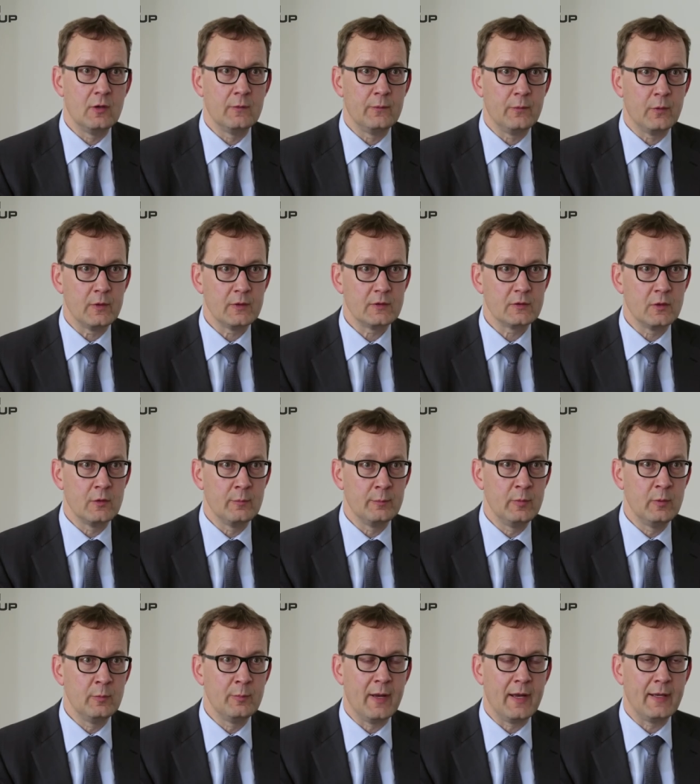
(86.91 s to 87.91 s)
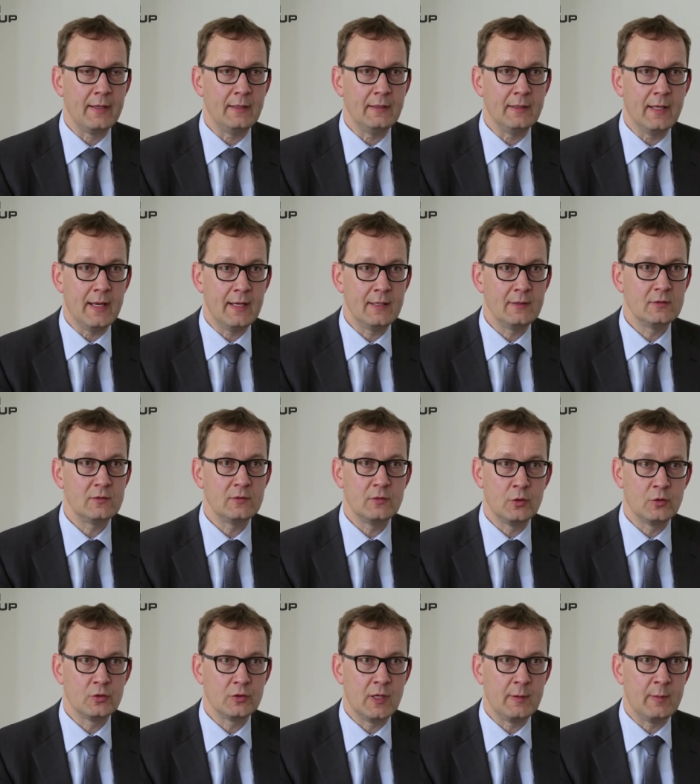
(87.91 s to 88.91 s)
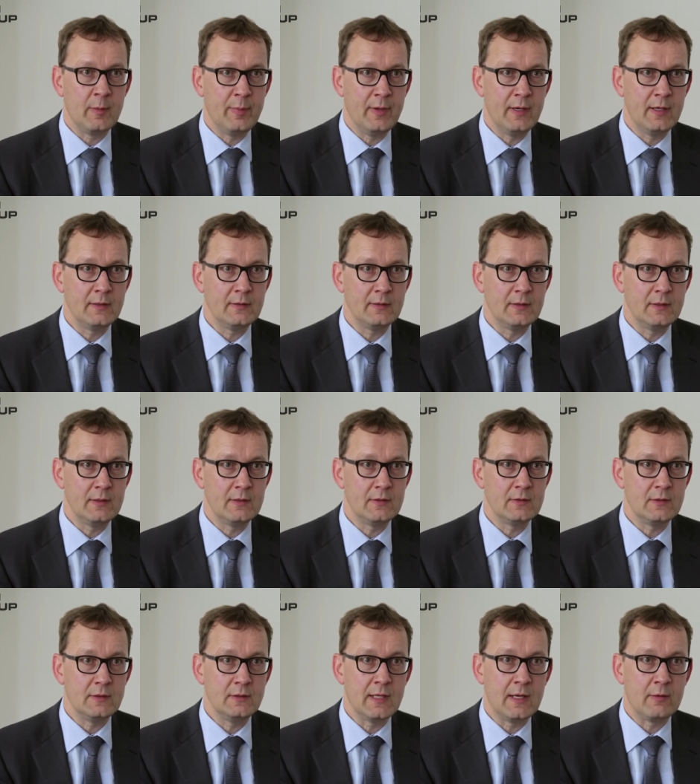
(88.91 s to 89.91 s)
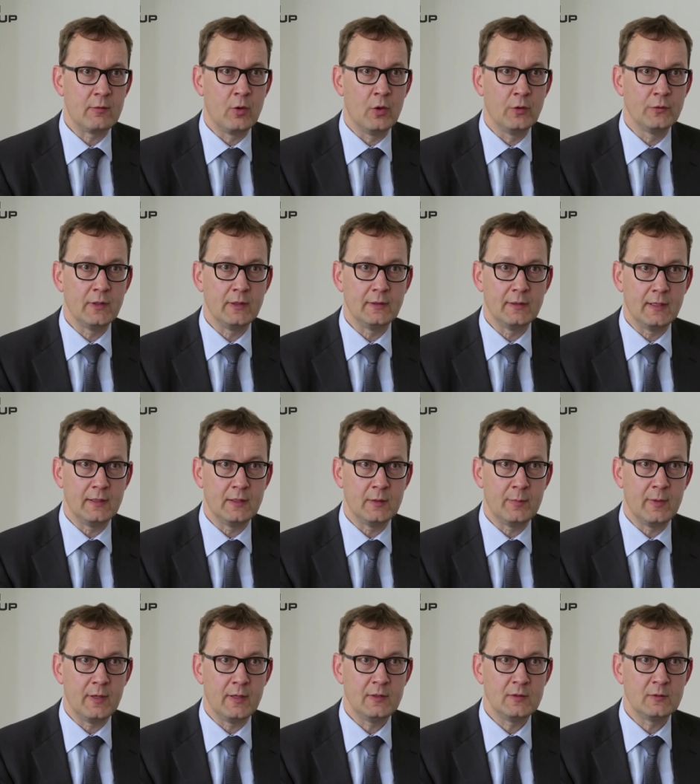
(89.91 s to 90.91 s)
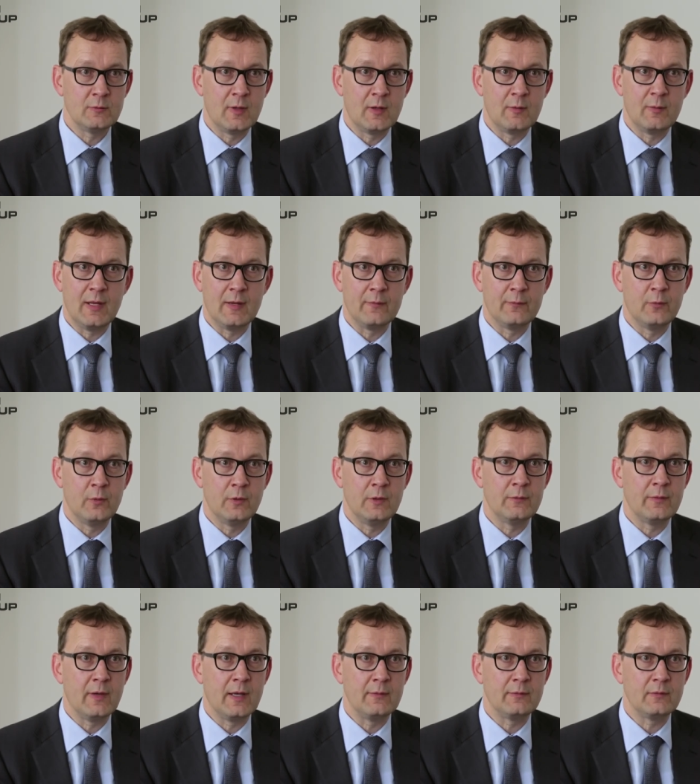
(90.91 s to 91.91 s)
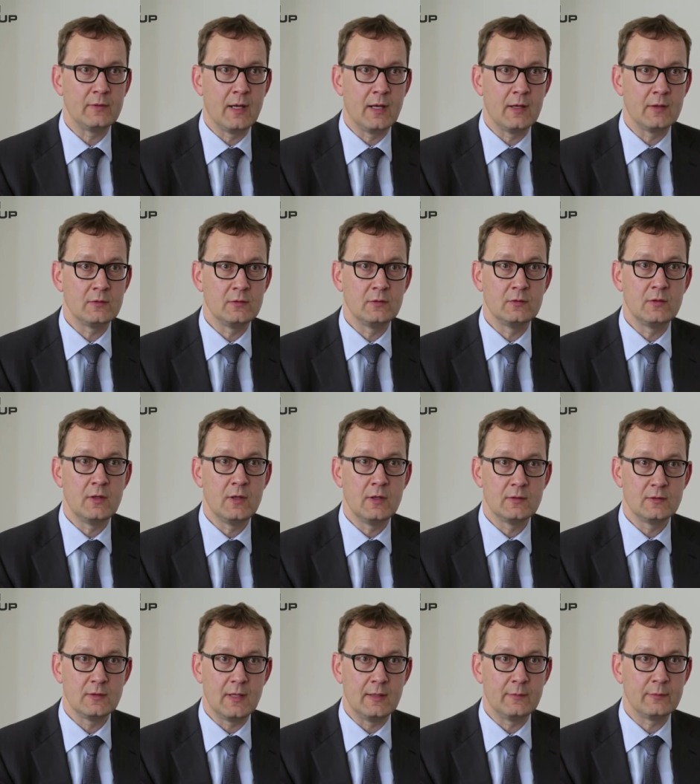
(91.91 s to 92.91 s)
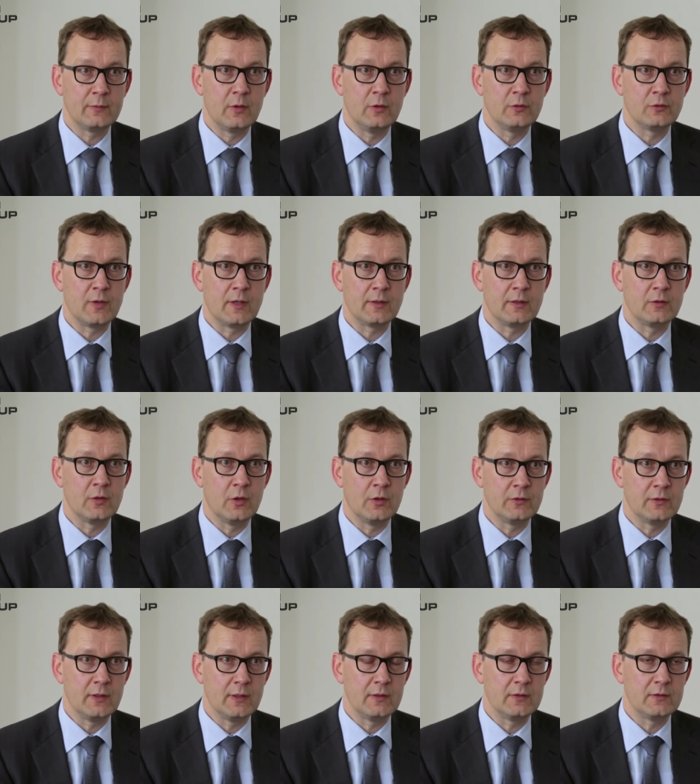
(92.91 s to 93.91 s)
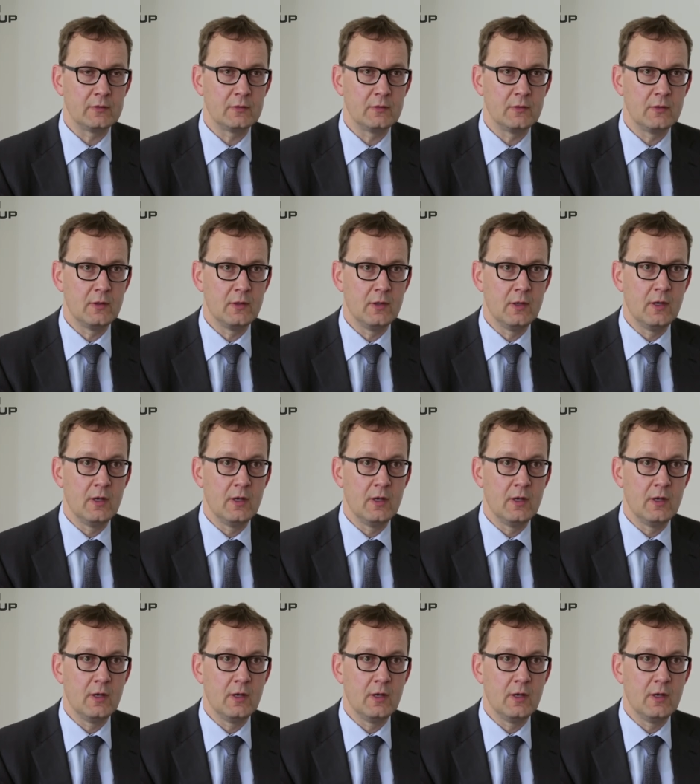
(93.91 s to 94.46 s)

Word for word: for example, by enhanced search capabilities in our hotel database, where we have 45,000 self-contracted hotels.